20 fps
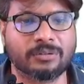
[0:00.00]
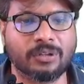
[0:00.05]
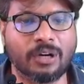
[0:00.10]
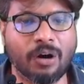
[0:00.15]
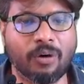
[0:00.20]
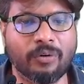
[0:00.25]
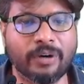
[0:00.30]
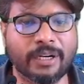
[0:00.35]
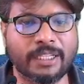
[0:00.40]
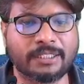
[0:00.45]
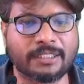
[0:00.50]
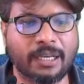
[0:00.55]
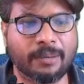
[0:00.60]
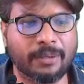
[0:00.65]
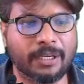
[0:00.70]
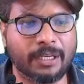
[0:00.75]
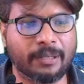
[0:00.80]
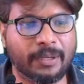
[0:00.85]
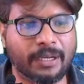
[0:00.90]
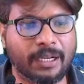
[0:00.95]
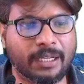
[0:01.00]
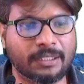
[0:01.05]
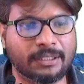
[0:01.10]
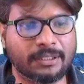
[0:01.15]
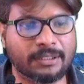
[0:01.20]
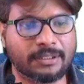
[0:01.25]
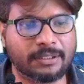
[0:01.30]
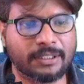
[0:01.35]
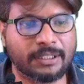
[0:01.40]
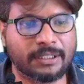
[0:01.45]
So how it is coming?
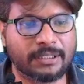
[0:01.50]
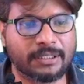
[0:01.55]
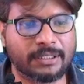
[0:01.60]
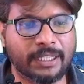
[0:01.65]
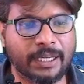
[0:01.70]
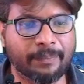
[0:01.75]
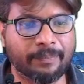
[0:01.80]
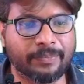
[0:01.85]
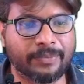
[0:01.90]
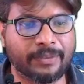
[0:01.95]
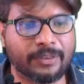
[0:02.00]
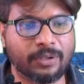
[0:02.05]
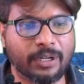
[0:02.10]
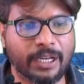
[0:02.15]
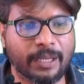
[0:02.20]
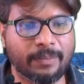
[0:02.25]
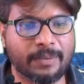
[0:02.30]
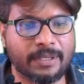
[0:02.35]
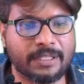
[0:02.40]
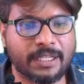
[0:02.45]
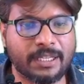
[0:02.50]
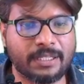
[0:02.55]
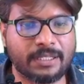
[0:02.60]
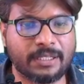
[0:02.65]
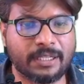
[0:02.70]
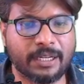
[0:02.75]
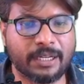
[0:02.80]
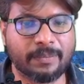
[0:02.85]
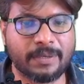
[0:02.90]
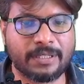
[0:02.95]
Because this name, the name is
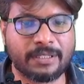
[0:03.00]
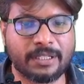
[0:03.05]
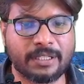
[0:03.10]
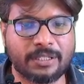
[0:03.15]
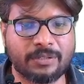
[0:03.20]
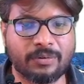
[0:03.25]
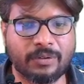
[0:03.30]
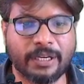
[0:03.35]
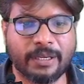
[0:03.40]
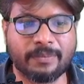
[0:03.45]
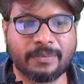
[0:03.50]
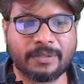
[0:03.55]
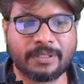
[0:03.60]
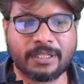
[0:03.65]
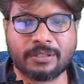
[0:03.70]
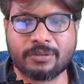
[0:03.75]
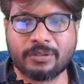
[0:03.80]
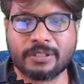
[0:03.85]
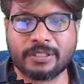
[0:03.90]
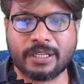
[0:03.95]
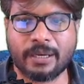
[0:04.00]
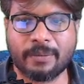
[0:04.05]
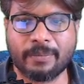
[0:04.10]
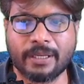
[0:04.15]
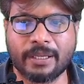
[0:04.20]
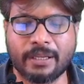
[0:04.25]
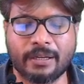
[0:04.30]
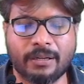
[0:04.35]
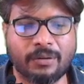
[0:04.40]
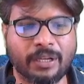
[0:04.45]
test, name is test1, name is test2 is
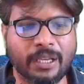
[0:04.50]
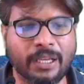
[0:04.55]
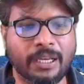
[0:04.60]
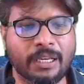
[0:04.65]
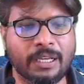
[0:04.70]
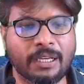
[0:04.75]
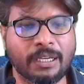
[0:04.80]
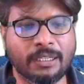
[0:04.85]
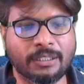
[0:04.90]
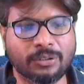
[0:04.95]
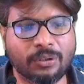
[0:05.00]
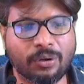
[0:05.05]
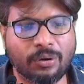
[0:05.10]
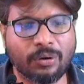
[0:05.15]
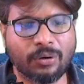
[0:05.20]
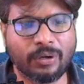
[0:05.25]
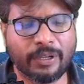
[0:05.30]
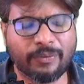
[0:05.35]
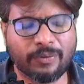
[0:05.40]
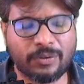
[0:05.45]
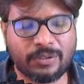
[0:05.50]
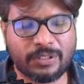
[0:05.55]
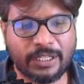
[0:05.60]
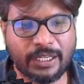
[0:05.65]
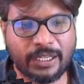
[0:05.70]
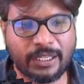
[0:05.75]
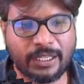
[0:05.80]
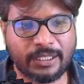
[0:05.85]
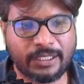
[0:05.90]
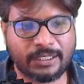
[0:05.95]
coming here. Okay, so if you
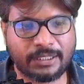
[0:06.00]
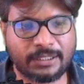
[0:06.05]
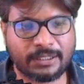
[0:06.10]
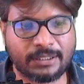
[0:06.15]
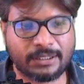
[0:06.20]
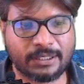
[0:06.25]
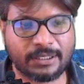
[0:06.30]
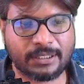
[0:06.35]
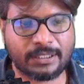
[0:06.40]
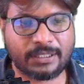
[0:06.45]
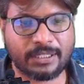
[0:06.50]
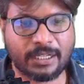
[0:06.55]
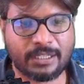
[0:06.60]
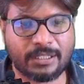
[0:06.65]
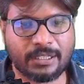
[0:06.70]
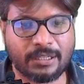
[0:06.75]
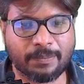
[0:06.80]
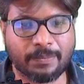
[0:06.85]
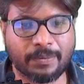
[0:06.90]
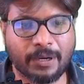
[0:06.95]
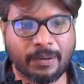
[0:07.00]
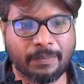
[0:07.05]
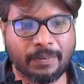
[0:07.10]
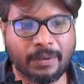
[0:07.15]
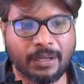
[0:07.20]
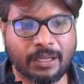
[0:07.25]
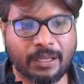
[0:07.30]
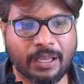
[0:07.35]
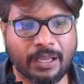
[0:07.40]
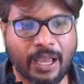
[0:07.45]
see this structure
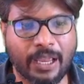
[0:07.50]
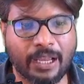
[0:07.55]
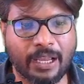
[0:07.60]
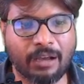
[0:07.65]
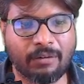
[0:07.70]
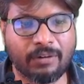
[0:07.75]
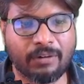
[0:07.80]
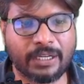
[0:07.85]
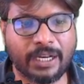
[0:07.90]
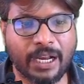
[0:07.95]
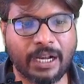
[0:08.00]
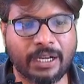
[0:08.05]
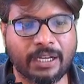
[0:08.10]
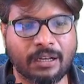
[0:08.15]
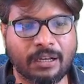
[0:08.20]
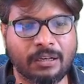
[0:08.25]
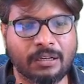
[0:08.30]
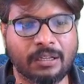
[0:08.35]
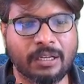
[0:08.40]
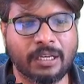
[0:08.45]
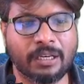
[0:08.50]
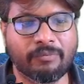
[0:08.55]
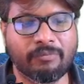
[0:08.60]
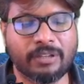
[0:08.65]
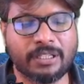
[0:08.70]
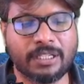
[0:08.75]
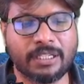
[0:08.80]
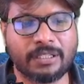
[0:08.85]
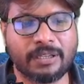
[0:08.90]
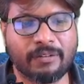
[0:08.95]
properly, I have a title
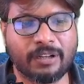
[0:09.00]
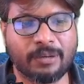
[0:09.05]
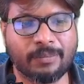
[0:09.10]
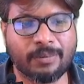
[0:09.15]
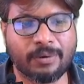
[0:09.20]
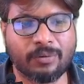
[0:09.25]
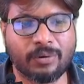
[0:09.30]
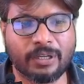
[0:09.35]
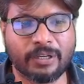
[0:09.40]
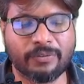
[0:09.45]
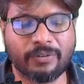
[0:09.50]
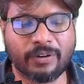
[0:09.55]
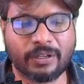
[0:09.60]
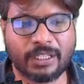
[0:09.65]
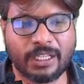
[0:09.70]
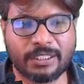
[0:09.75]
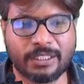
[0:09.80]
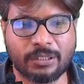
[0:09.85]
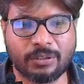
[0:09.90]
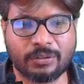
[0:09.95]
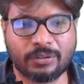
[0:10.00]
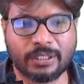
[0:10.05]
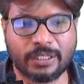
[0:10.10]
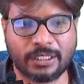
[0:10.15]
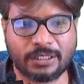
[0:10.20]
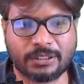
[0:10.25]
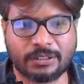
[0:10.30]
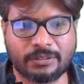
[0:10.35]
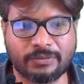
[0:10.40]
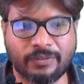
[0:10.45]
which is available only for the 0th
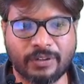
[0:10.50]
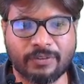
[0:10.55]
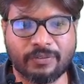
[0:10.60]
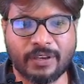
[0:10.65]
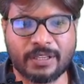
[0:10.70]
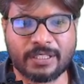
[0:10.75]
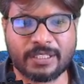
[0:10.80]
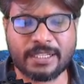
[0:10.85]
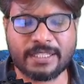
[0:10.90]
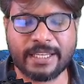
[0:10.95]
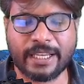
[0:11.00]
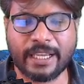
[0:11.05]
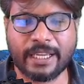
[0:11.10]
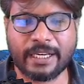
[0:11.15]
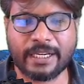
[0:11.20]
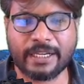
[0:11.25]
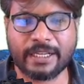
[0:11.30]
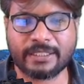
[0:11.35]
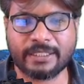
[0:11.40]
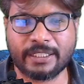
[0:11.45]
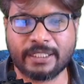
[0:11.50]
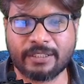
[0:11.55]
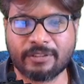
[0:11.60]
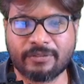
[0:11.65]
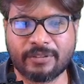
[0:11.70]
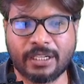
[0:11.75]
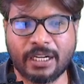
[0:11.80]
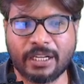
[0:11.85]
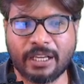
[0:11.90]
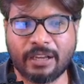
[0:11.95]
index. For first and second index it
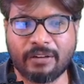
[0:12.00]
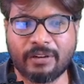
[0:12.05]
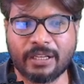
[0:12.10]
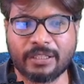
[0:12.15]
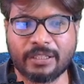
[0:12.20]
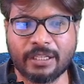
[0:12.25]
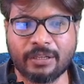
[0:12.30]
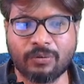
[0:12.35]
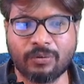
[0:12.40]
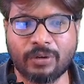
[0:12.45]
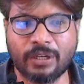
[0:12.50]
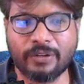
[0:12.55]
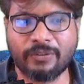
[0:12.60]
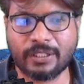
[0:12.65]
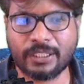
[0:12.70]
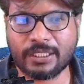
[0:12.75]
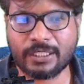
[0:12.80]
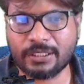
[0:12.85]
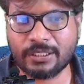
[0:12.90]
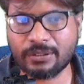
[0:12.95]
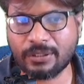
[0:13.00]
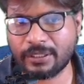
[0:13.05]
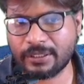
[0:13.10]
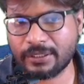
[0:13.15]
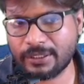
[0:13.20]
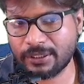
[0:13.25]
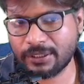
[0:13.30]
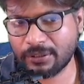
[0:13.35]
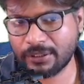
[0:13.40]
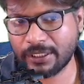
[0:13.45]
will not have anything. Only for the
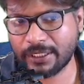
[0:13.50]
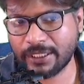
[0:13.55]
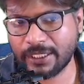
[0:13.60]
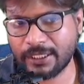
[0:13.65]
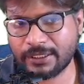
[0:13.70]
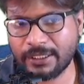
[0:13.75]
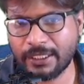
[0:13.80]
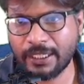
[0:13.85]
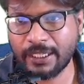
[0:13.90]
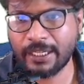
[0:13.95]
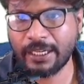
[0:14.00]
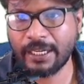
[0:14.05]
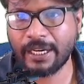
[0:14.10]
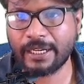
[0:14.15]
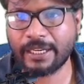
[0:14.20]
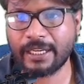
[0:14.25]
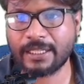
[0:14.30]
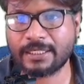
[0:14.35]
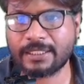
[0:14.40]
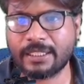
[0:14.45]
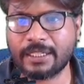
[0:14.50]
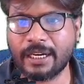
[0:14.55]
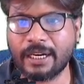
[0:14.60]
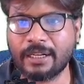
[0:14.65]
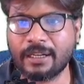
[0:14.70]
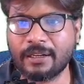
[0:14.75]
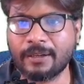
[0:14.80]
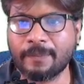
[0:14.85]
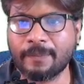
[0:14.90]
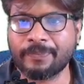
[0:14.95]
0th index it has the
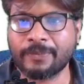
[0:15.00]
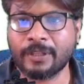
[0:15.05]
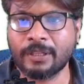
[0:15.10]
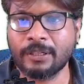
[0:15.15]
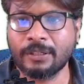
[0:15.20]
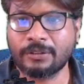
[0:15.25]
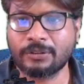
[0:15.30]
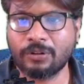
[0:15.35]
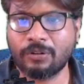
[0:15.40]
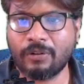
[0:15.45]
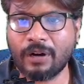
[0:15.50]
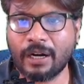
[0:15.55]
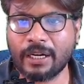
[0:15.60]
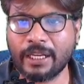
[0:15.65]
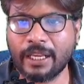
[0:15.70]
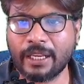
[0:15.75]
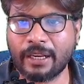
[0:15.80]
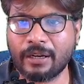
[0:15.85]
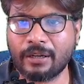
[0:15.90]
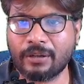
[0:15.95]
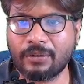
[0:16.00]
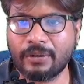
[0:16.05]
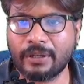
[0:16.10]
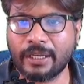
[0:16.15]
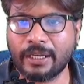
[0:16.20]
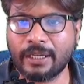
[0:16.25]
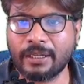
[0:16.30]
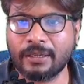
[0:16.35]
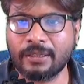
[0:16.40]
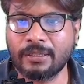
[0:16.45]
title. So what I can do
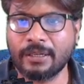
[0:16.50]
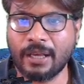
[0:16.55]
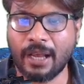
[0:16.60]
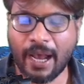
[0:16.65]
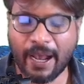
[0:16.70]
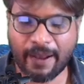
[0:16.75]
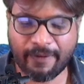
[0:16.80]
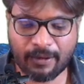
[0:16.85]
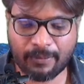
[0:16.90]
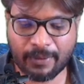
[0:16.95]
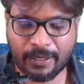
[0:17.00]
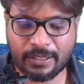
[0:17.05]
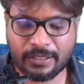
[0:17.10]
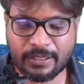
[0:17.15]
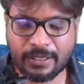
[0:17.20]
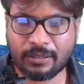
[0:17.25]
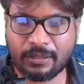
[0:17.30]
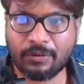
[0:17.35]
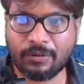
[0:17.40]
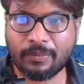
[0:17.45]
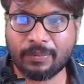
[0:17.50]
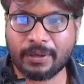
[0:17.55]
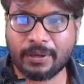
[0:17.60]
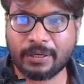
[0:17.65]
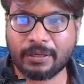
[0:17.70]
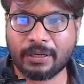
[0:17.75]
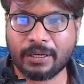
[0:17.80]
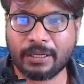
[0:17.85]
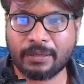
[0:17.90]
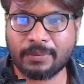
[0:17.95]
here, I will mention
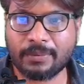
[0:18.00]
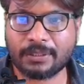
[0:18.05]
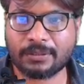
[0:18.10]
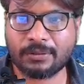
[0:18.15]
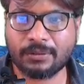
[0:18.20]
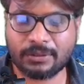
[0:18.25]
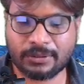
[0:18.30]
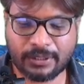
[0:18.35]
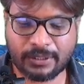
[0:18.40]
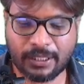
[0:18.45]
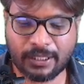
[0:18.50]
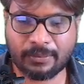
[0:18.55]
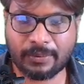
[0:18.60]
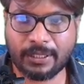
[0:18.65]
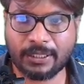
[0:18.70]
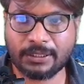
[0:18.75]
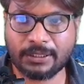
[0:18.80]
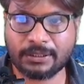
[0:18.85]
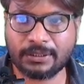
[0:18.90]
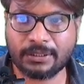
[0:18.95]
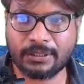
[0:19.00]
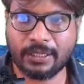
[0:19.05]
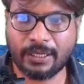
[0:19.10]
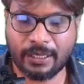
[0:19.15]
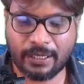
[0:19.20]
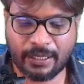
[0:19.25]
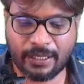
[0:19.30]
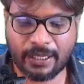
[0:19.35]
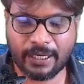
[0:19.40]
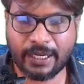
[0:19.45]
open curly brace, close curly brace.
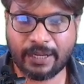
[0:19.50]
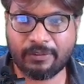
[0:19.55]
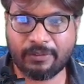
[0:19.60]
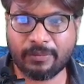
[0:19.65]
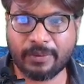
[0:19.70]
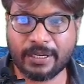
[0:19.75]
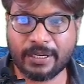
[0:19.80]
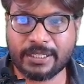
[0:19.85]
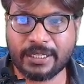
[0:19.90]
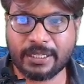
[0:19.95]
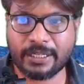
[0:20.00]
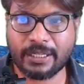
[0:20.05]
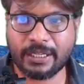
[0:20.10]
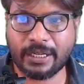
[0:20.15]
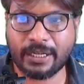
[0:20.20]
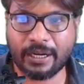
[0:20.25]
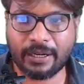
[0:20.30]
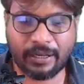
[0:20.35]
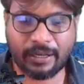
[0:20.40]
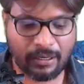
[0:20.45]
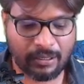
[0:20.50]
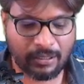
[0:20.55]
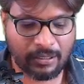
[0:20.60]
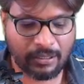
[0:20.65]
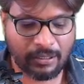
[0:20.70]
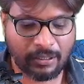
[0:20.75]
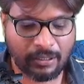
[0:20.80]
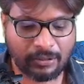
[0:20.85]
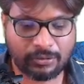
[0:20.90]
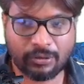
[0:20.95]
Here I will mention the title.
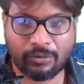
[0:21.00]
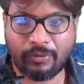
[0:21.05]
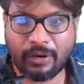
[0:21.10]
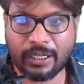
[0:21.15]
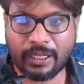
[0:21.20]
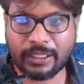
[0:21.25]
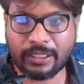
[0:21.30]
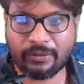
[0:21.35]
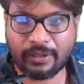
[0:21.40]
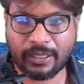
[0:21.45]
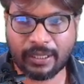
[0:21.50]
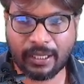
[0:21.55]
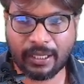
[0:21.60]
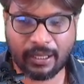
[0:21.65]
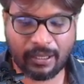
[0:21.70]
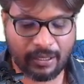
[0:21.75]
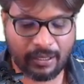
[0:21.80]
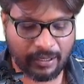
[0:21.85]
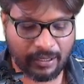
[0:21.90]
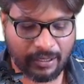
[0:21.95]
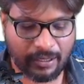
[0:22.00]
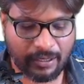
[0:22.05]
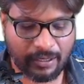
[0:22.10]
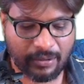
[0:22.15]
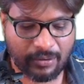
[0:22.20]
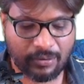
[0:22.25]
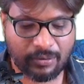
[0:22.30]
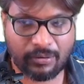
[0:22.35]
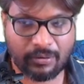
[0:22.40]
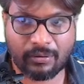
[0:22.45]
So whatever
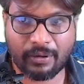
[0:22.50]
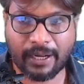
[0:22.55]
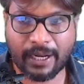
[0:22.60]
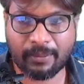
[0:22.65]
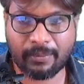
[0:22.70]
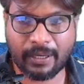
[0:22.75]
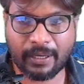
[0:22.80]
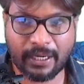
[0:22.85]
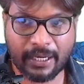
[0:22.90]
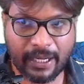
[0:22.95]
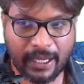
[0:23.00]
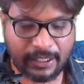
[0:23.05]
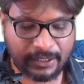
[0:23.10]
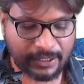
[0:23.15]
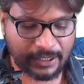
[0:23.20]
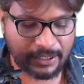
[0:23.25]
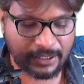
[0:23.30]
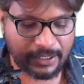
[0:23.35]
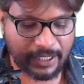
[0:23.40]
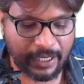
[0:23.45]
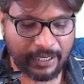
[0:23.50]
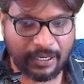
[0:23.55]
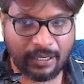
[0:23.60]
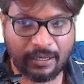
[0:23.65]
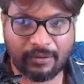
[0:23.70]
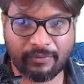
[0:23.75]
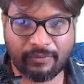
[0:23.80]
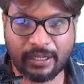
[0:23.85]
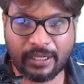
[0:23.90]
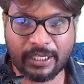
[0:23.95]
the element has this
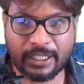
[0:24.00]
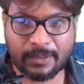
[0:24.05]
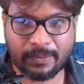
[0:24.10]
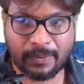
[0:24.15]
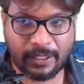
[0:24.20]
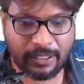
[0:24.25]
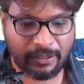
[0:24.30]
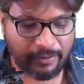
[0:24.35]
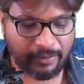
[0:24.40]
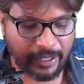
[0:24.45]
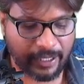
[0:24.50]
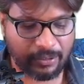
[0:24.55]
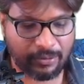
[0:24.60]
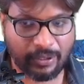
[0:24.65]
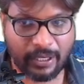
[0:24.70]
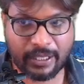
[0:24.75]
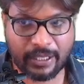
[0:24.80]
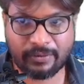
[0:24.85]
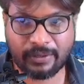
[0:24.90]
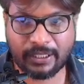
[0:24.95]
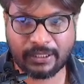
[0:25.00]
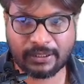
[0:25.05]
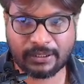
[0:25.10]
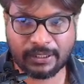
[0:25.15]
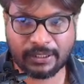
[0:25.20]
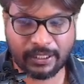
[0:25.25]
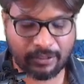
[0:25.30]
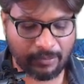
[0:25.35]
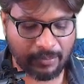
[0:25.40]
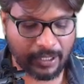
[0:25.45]
title will display the value,
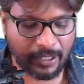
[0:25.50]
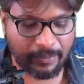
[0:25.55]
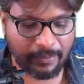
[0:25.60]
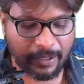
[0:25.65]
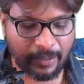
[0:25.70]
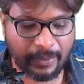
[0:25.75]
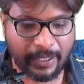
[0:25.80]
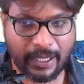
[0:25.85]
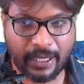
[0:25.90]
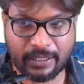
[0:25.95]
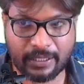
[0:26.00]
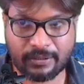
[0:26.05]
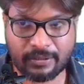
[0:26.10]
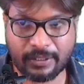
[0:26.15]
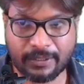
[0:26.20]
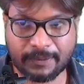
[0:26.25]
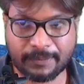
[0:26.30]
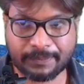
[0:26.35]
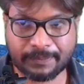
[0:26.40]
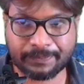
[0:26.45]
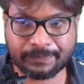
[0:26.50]
otherwise it will become empty actually.